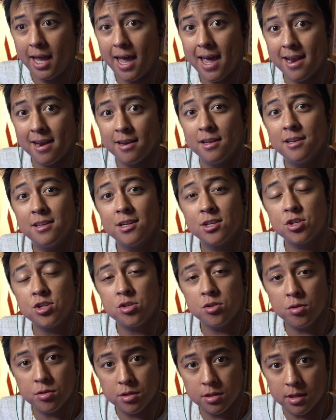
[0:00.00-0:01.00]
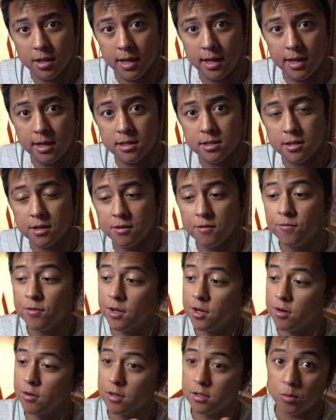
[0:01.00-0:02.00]
and an additional delay to
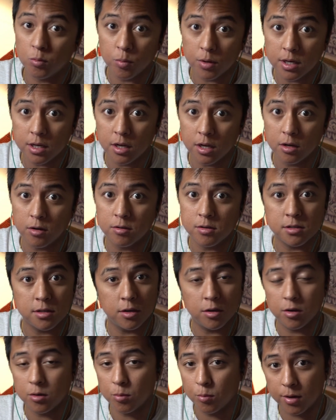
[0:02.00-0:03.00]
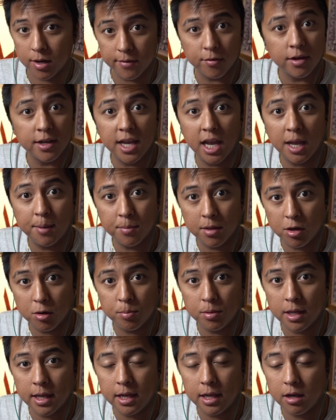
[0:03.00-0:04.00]
configure it to Windows in whatever game that you're
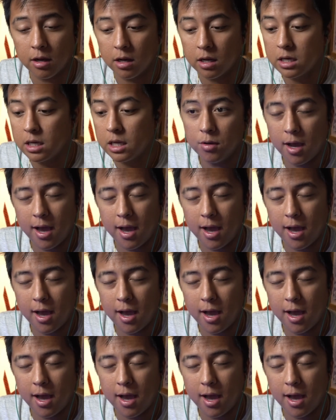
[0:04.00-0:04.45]
playing on.